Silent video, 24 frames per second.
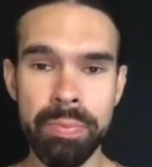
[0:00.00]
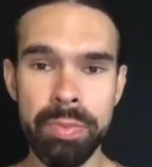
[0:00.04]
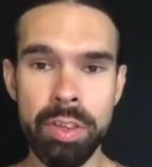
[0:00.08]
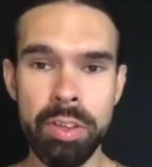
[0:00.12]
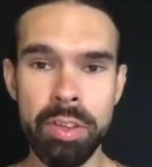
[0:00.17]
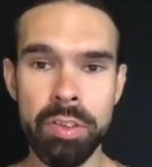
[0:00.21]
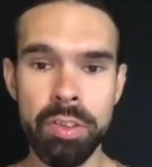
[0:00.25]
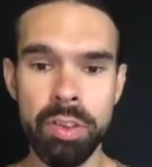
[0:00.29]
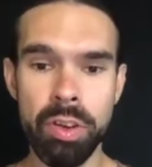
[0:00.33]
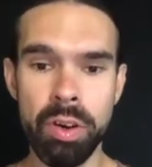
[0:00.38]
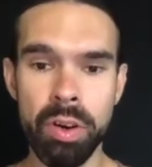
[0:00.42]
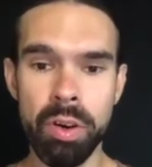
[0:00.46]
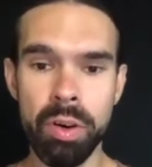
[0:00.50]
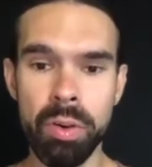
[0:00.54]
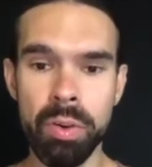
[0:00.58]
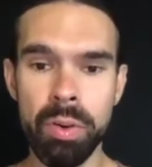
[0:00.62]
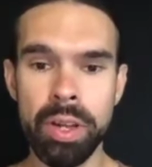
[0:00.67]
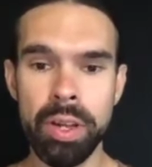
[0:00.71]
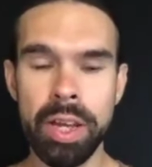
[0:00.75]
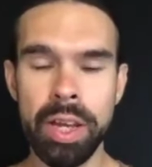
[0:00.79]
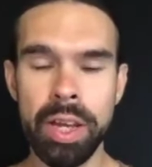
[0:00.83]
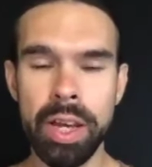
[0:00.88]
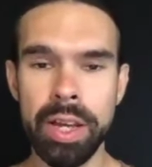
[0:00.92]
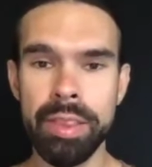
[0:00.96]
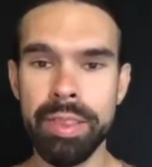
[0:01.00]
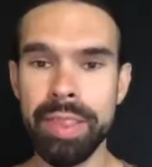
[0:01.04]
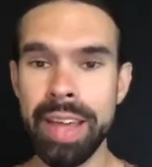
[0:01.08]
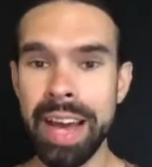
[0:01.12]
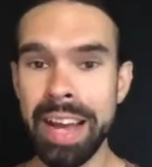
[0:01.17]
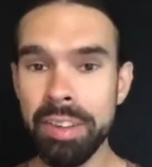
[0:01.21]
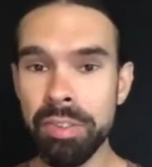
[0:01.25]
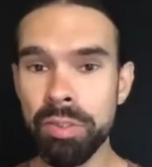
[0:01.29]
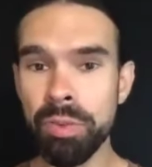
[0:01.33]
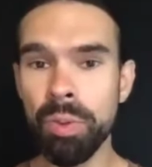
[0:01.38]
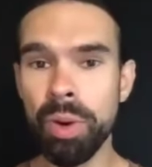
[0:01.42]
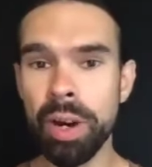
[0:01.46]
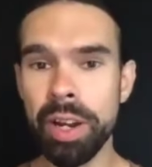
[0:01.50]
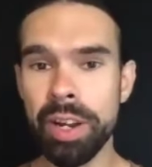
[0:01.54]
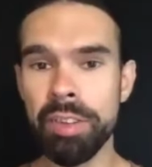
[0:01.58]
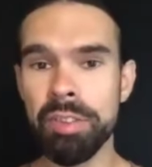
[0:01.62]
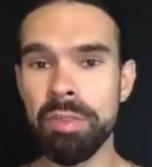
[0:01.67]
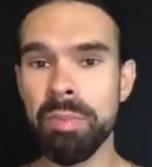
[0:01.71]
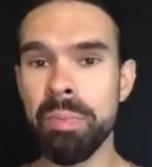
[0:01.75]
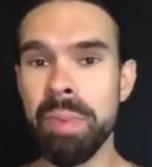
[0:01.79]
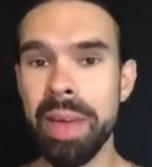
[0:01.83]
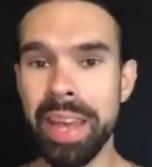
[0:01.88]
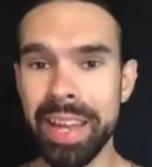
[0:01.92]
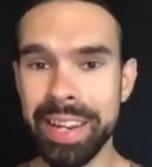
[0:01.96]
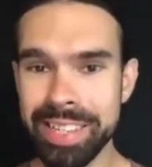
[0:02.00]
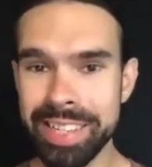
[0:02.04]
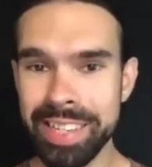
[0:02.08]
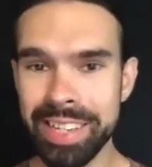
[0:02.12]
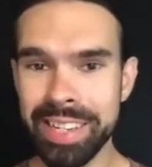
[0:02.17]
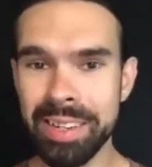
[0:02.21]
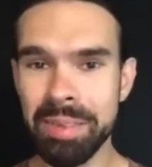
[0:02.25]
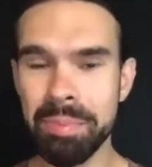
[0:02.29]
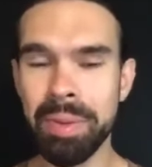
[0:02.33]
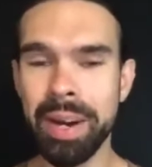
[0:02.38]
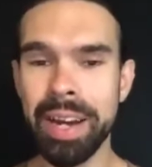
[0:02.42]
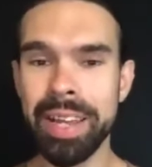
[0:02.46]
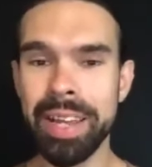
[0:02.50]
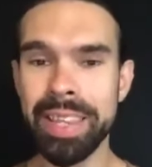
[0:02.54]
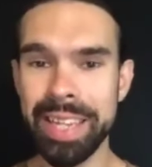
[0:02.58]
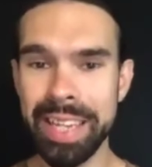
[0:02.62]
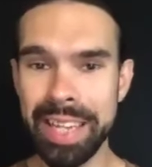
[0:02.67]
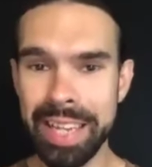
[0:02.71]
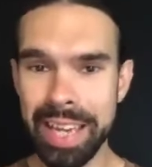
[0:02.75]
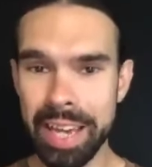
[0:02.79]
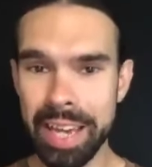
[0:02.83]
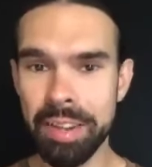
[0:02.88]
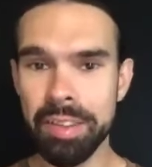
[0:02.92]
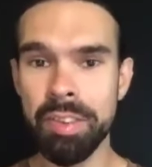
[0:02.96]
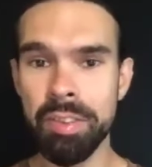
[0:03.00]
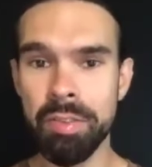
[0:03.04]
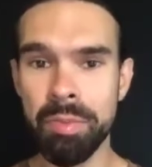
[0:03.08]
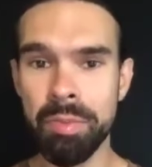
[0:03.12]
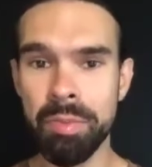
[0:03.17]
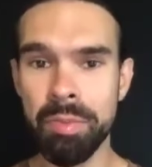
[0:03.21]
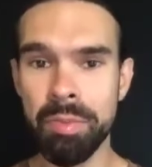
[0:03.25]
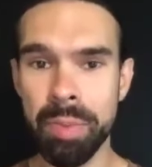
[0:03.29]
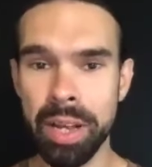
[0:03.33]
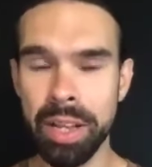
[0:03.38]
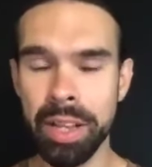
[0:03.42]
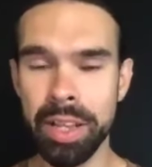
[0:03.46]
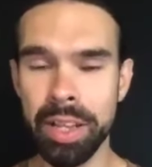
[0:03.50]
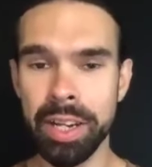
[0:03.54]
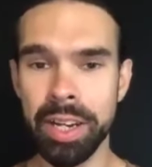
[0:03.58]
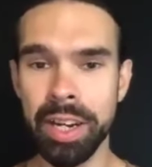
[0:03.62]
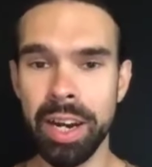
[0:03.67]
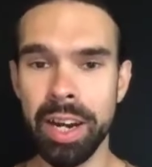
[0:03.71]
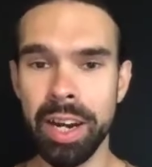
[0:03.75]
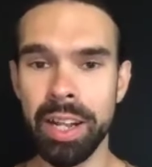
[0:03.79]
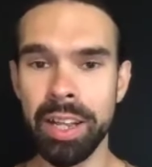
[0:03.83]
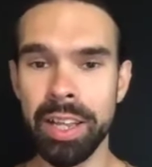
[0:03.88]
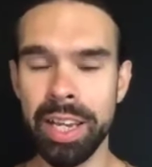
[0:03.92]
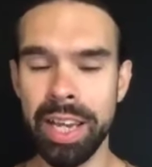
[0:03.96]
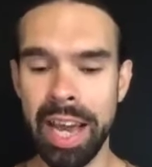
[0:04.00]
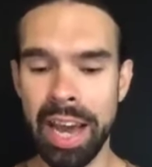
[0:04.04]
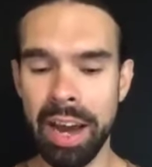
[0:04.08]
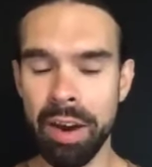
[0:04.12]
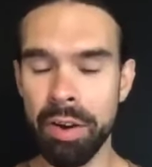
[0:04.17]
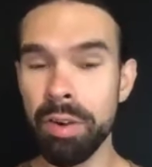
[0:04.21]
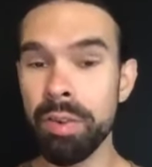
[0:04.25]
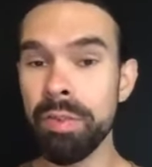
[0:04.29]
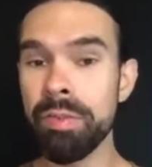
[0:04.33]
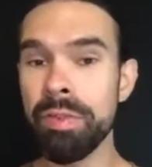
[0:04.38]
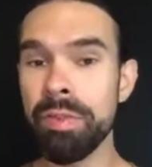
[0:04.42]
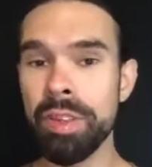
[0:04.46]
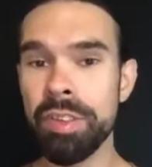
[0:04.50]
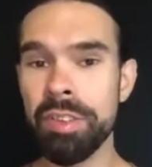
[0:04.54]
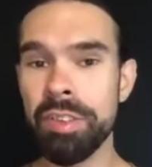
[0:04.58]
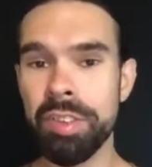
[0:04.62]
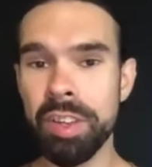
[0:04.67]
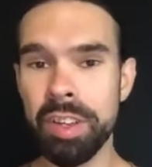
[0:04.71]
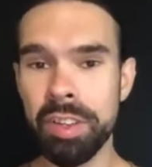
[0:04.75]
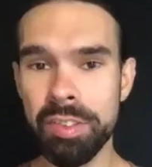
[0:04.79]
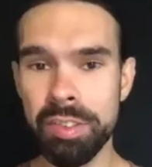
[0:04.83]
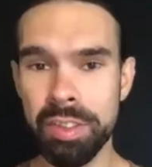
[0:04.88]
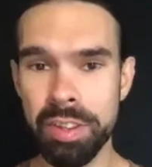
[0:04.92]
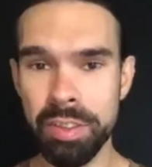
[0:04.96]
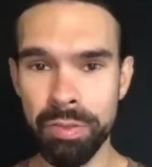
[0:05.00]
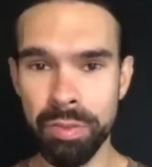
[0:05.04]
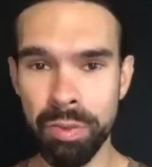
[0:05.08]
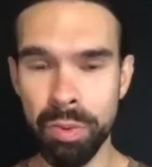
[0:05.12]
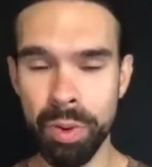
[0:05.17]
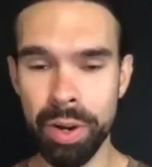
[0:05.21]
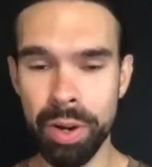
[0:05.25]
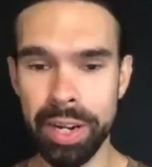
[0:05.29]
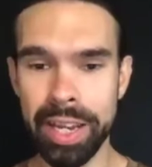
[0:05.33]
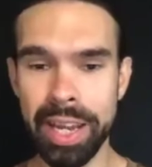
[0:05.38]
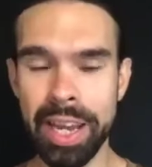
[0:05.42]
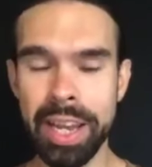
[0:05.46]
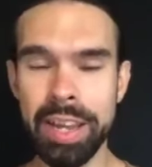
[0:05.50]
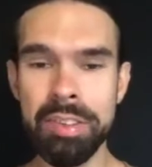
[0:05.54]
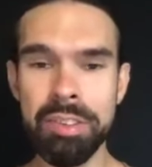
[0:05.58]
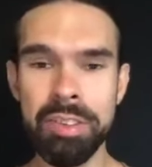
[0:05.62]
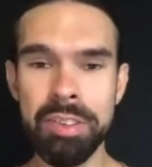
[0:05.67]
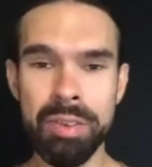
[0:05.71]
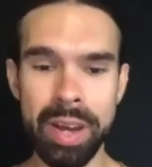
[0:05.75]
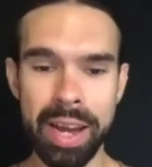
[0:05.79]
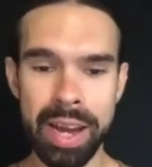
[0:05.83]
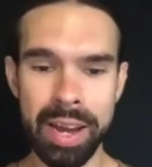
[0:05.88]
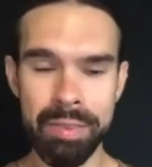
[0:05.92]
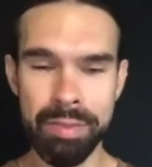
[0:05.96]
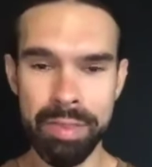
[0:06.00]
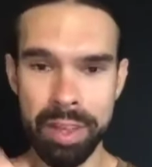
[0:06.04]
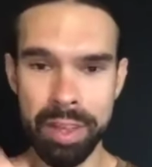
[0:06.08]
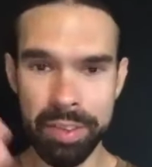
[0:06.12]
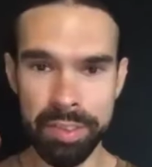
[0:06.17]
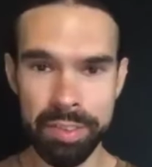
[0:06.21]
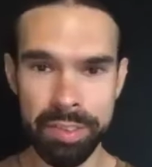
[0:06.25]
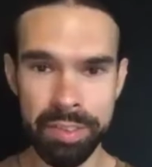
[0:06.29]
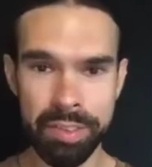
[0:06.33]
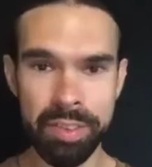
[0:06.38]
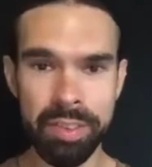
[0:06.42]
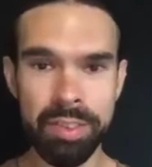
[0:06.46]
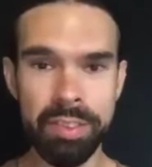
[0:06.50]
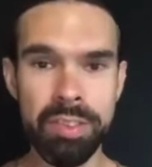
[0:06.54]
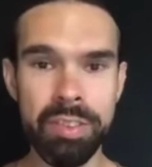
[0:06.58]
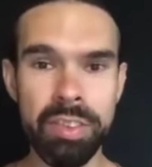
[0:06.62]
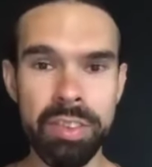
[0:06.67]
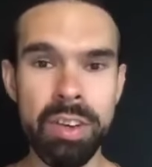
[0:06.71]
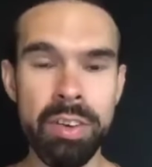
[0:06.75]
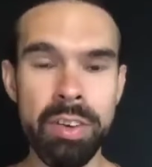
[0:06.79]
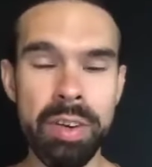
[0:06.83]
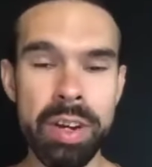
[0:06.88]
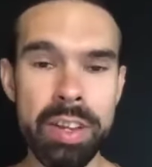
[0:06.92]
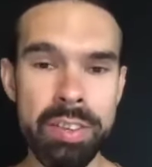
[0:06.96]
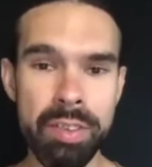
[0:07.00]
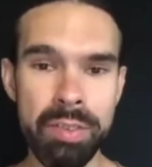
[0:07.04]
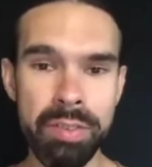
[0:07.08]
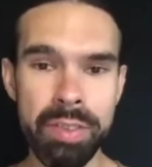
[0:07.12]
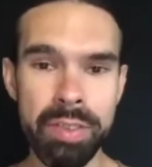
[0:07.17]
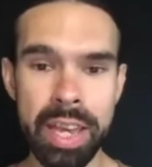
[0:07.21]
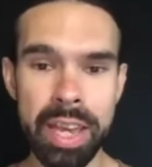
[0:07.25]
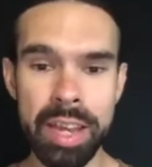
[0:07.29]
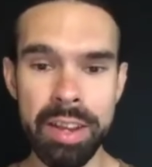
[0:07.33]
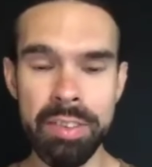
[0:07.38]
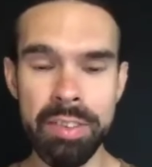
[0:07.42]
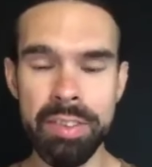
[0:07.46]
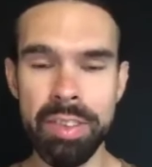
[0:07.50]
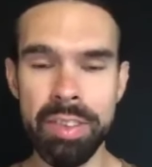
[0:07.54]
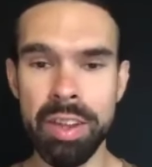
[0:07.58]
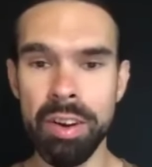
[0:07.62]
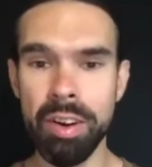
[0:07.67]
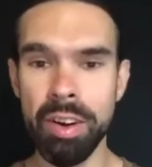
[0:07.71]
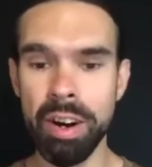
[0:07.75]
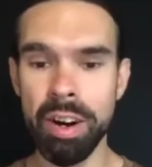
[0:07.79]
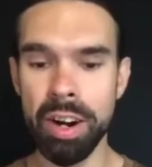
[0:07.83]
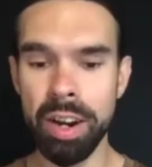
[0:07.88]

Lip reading: So that's what is meant by the gates of melancholy. Out of the 64 gates, you have this series of gates that are